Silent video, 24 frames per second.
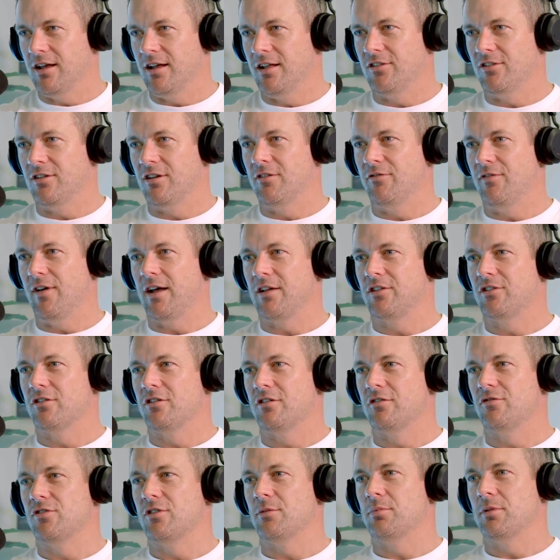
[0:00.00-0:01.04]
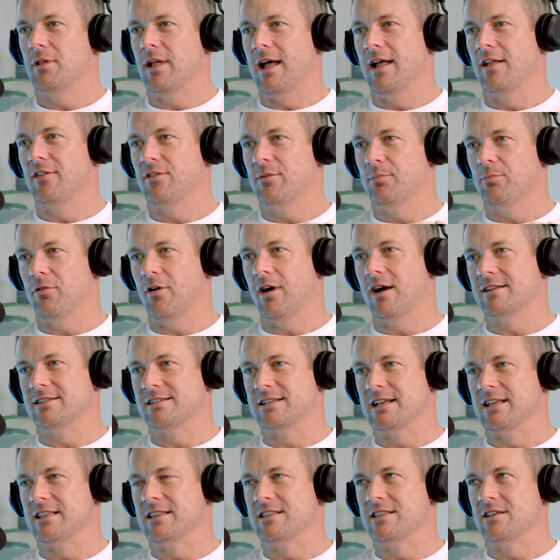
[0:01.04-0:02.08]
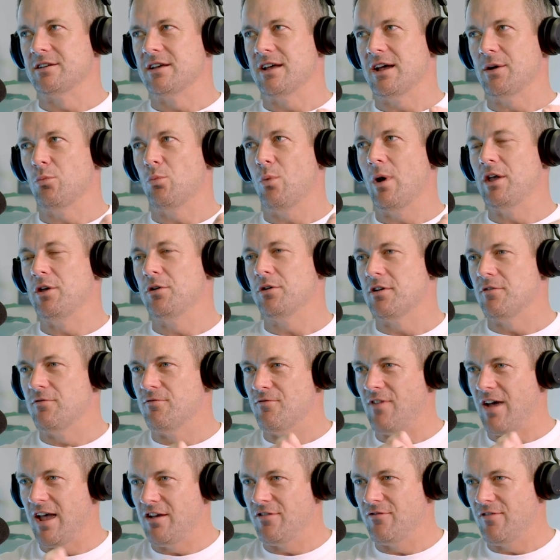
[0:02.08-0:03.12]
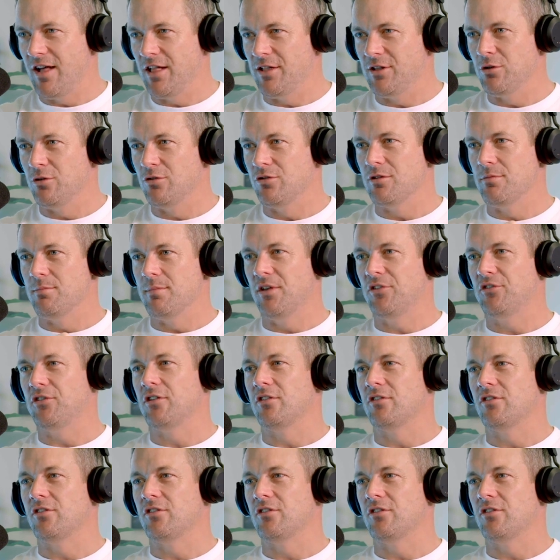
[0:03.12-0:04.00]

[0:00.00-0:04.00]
It's a factor of the plans, the pricing, the way you convey value, the messaging